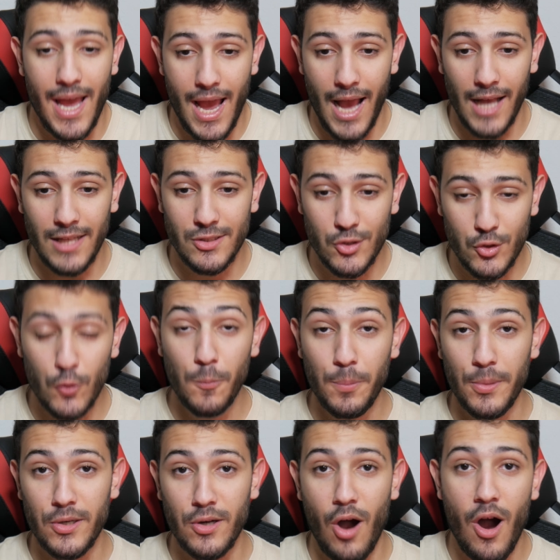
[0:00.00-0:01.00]
a
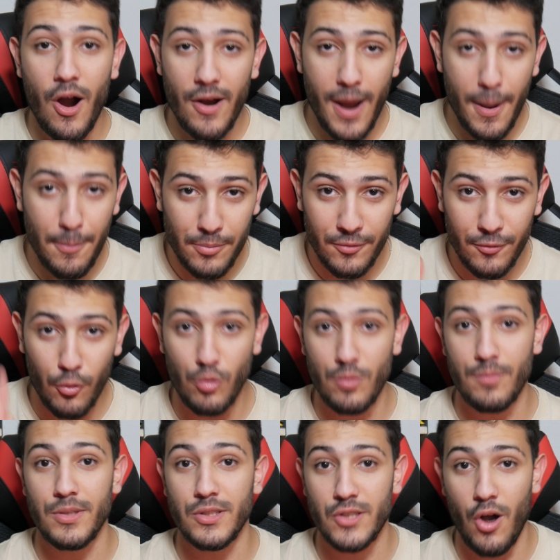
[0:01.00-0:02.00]
supercar, a
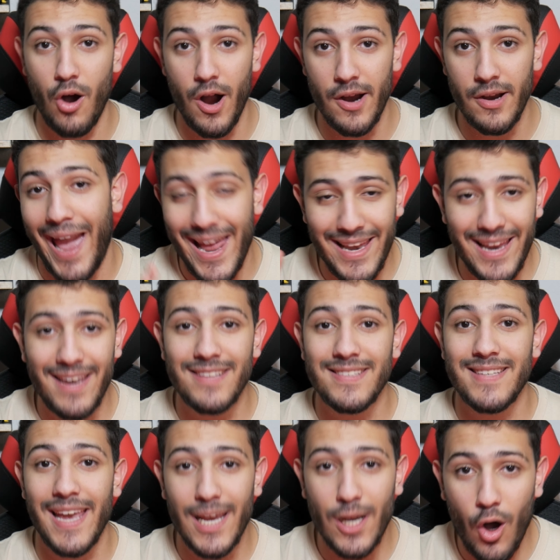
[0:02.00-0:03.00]
performance car, and it
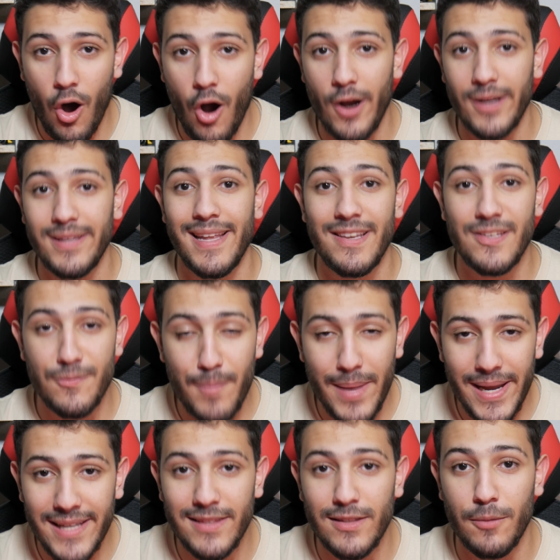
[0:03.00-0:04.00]
is a car that is
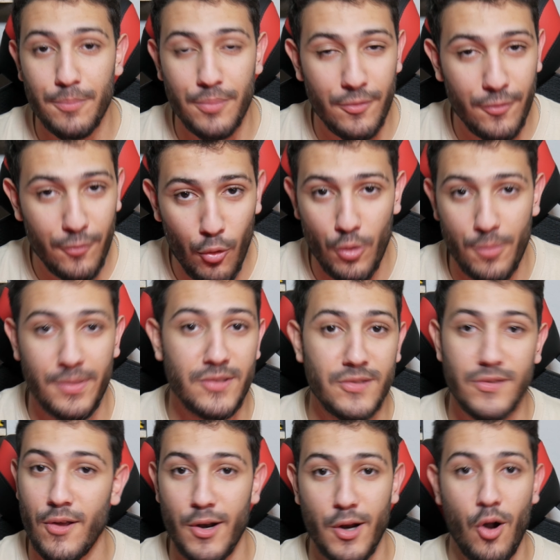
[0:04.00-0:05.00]
made to perform.
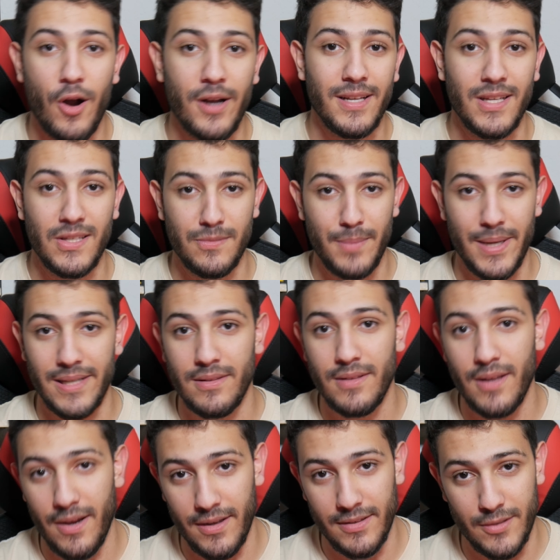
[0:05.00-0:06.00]
It's not a car that's made
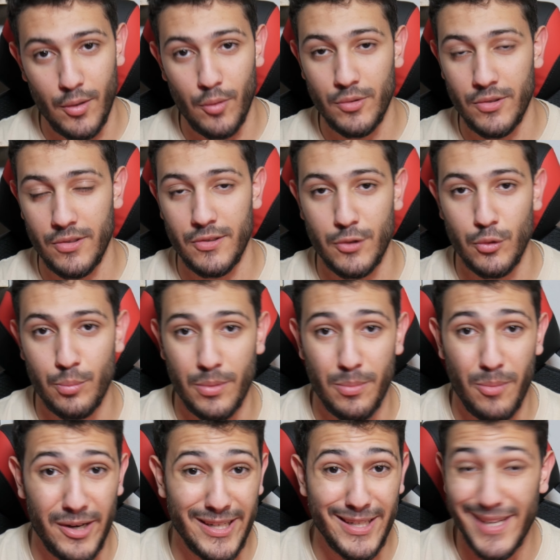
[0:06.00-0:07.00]
to go to the
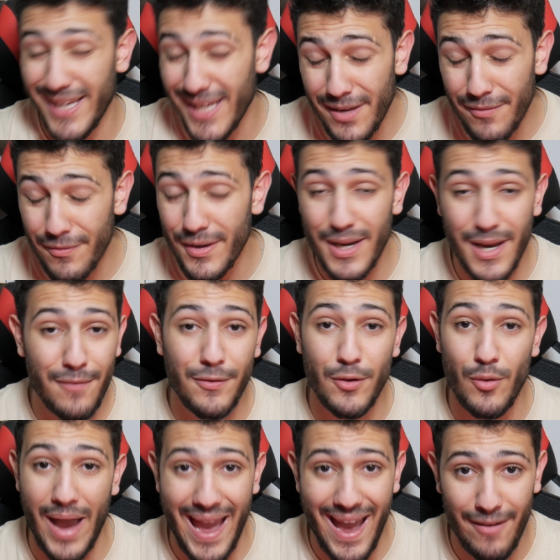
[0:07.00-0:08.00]
supermarket. Even if
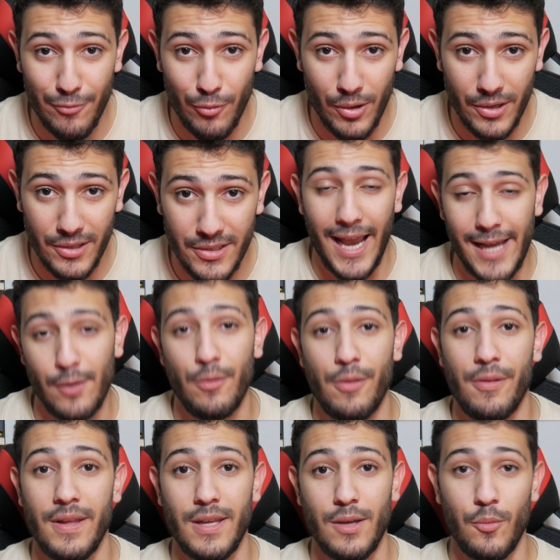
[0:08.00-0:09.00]
you have one, I don't
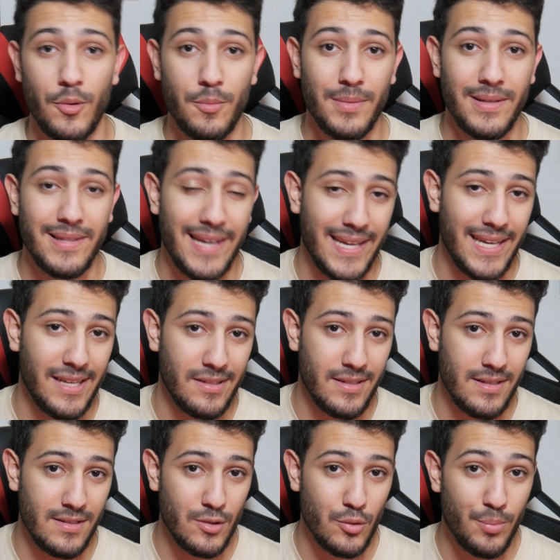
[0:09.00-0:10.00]
think you would be taking it
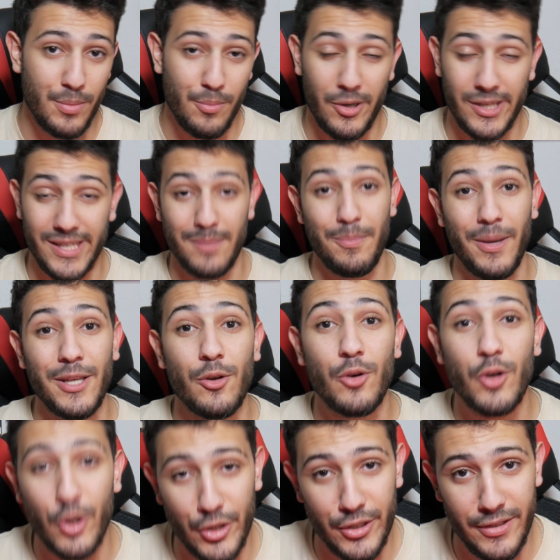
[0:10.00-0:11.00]
to the supermarket, but you
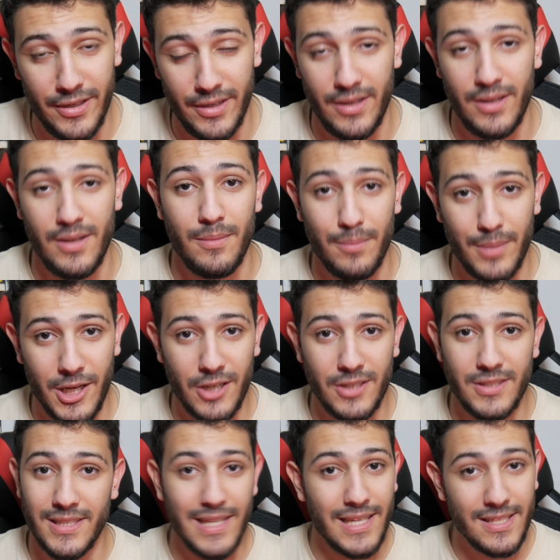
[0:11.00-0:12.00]
could
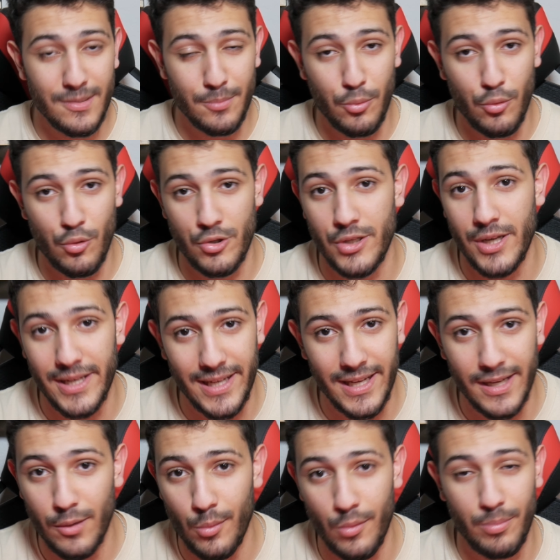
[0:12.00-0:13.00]
because it is a Porsche and it
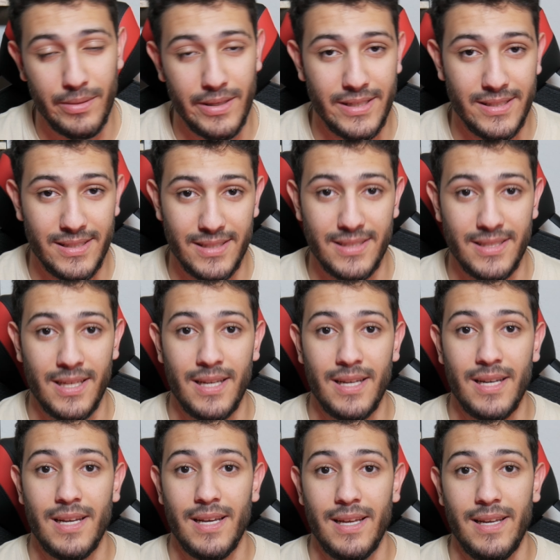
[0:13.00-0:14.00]
can go to places
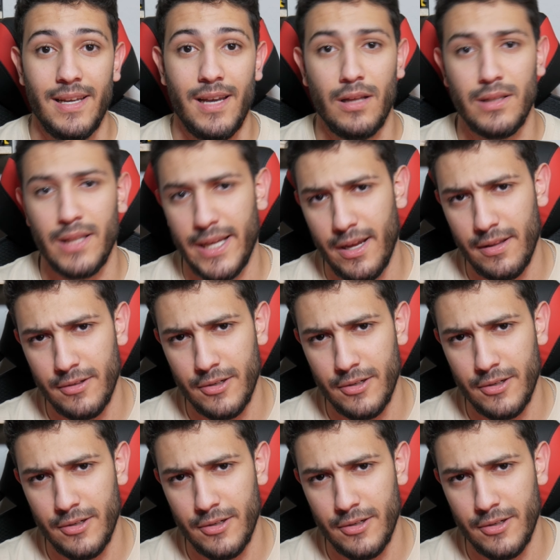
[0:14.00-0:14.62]
unlike other